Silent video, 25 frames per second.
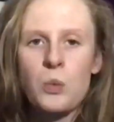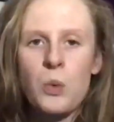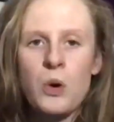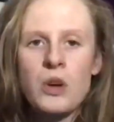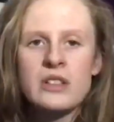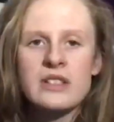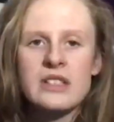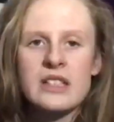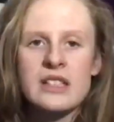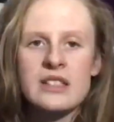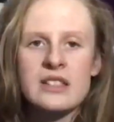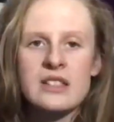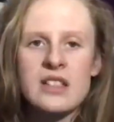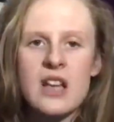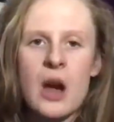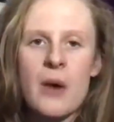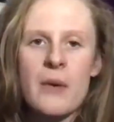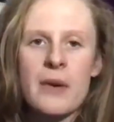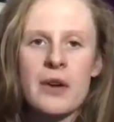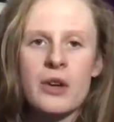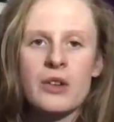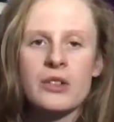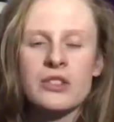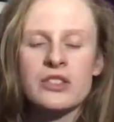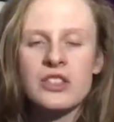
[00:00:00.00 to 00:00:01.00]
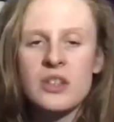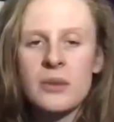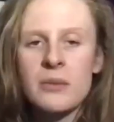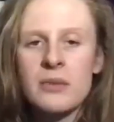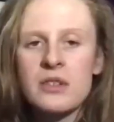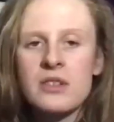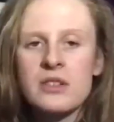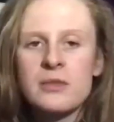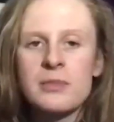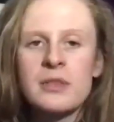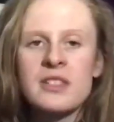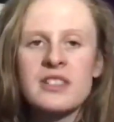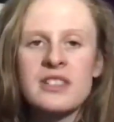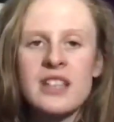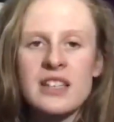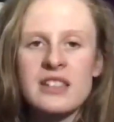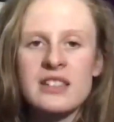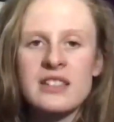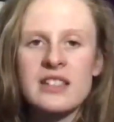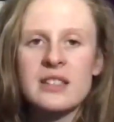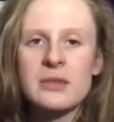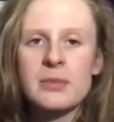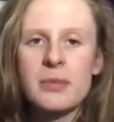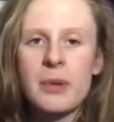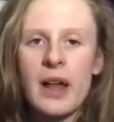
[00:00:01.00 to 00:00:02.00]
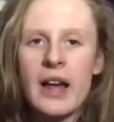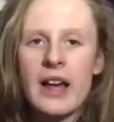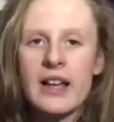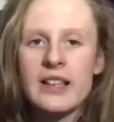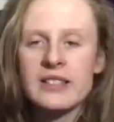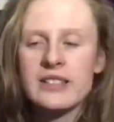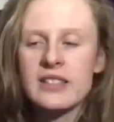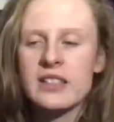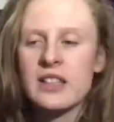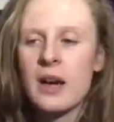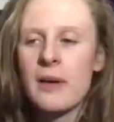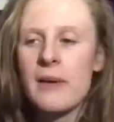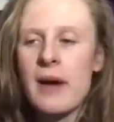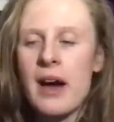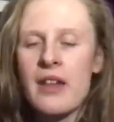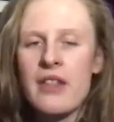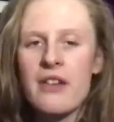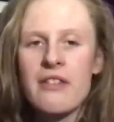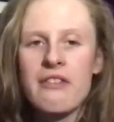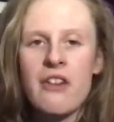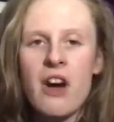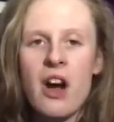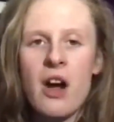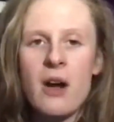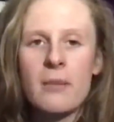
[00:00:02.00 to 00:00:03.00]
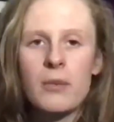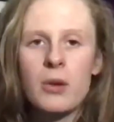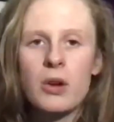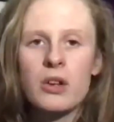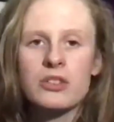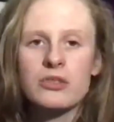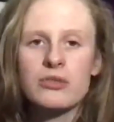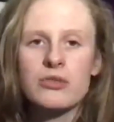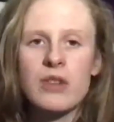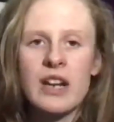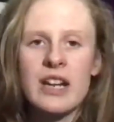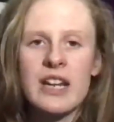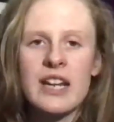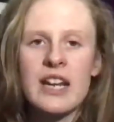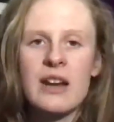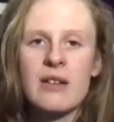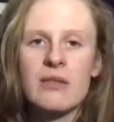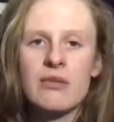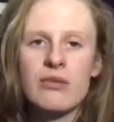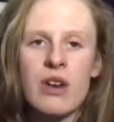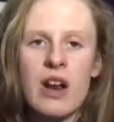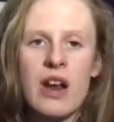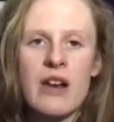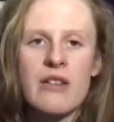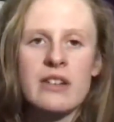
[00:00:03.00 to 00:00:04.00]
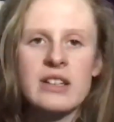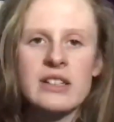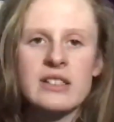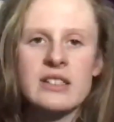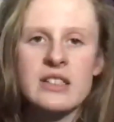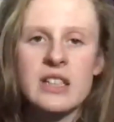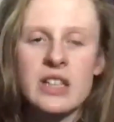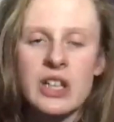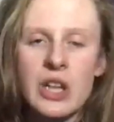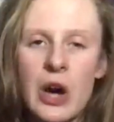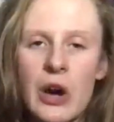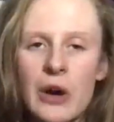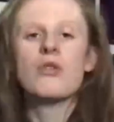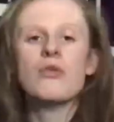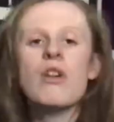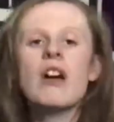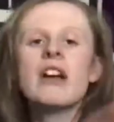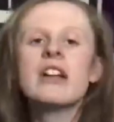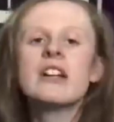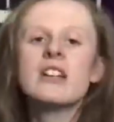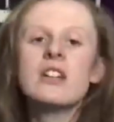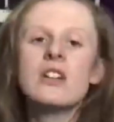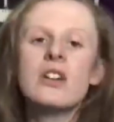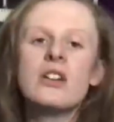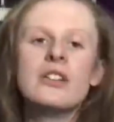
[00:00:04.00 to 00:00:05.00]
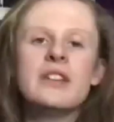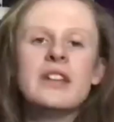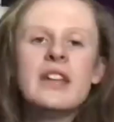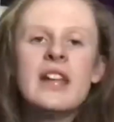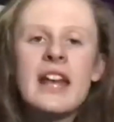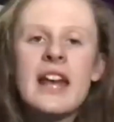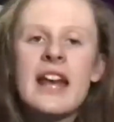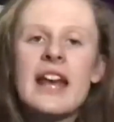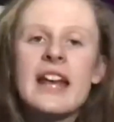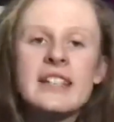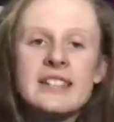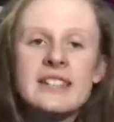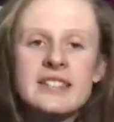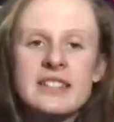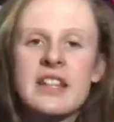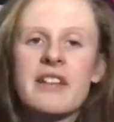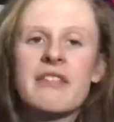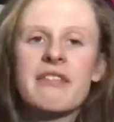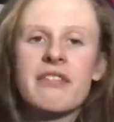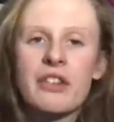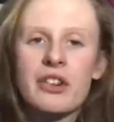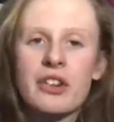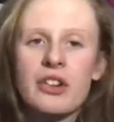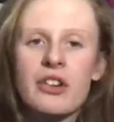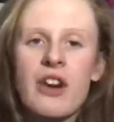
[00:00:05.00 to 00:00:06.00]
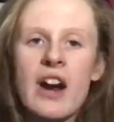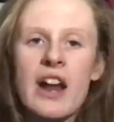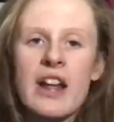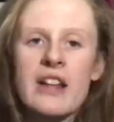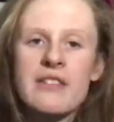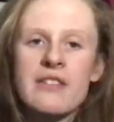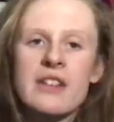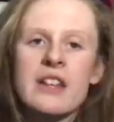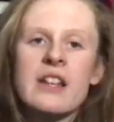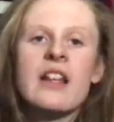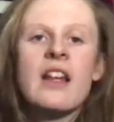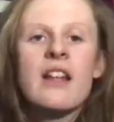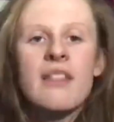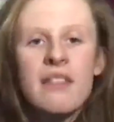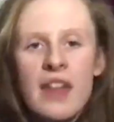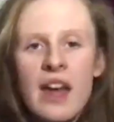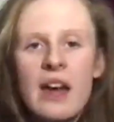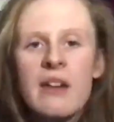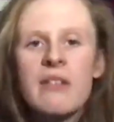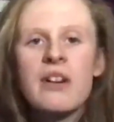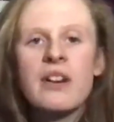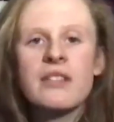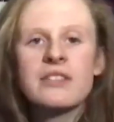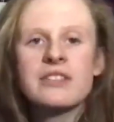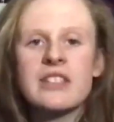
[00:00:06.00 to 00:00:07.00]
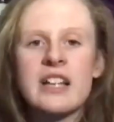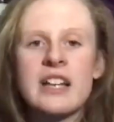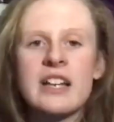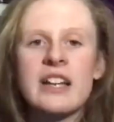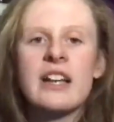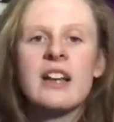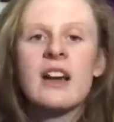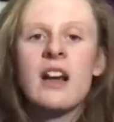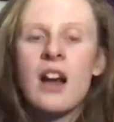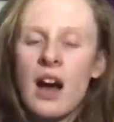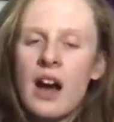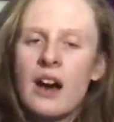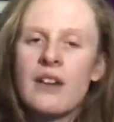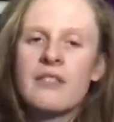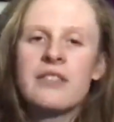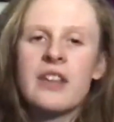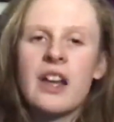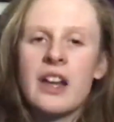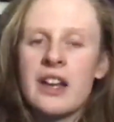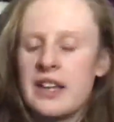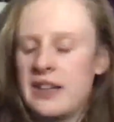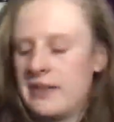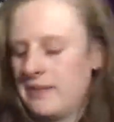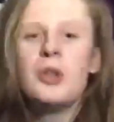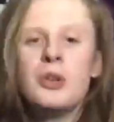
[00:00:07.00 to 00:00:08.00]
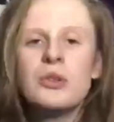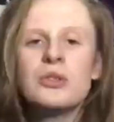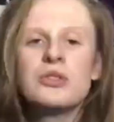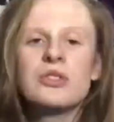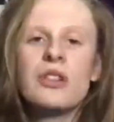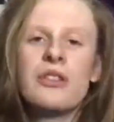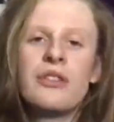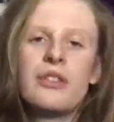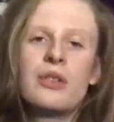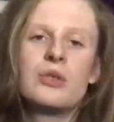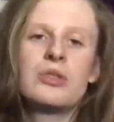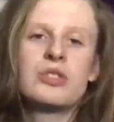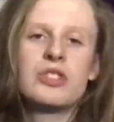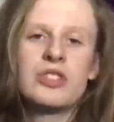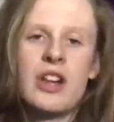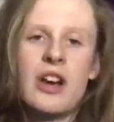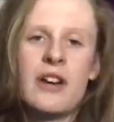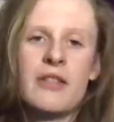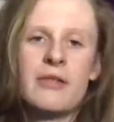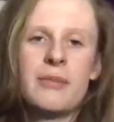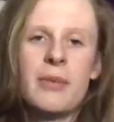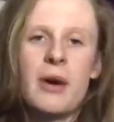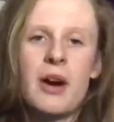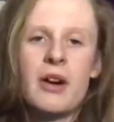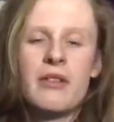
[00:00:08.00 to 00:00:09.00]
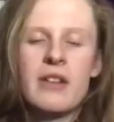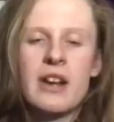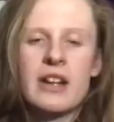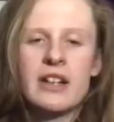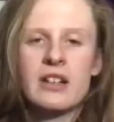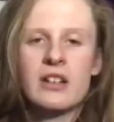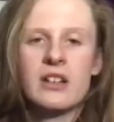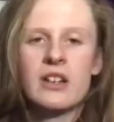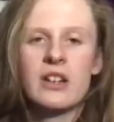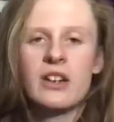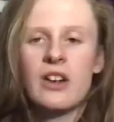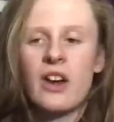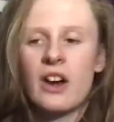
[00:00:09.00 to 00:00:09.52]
What is going on? Someone has possessed these players to come out of the firing blocks ready and raring to go. Reguilón is different gravy. There, I've said it, I've done it. Beautiful stuff by Reguilón.